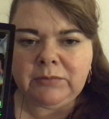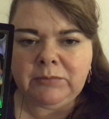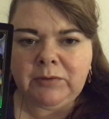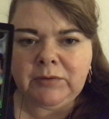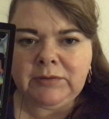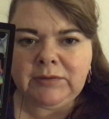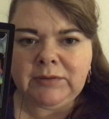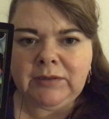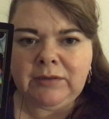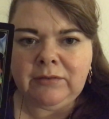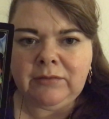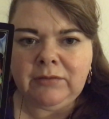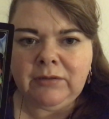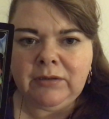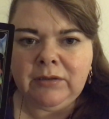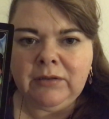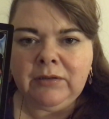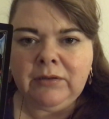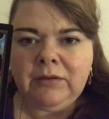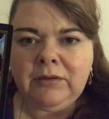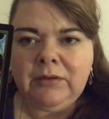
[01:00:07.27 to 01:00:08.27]
I'm not seeing
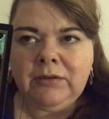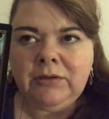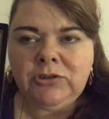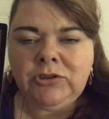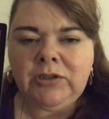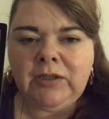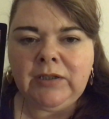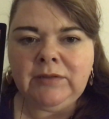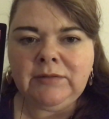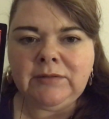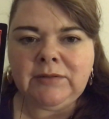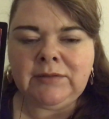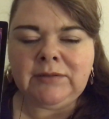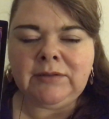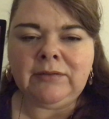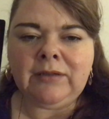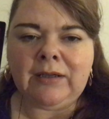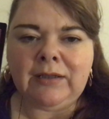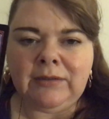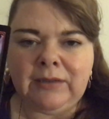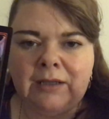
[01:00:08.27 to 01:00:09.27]
chains as
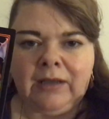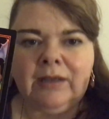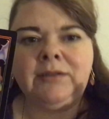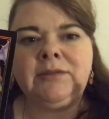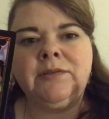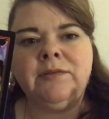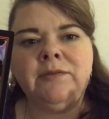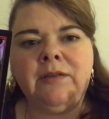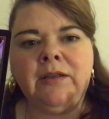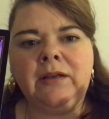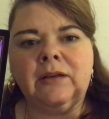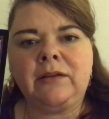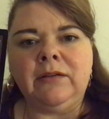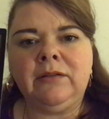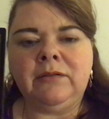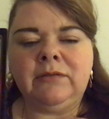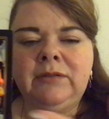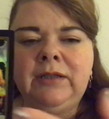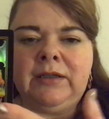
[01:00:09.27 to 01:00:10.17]
in like a negative thing,